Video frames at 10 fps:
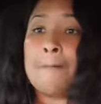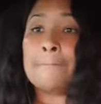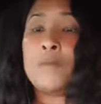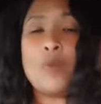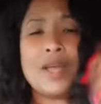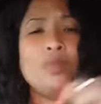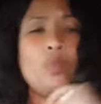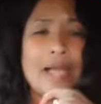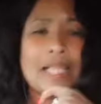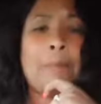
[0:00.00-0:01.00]
When
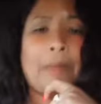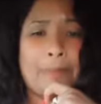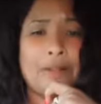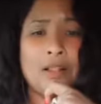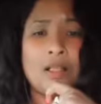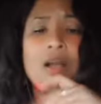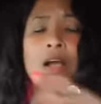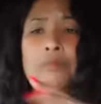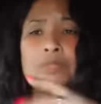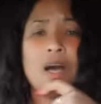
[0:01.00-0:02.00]
white people
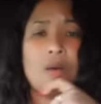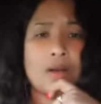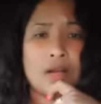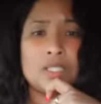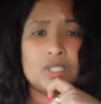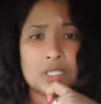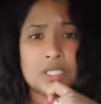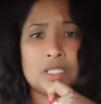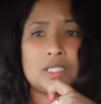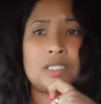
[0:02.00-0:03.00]
come to our
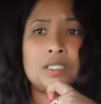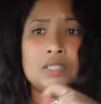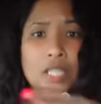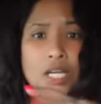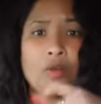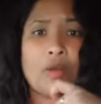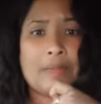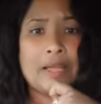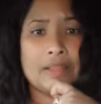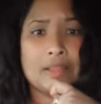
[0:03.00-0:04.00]
countries, to the Caribbean,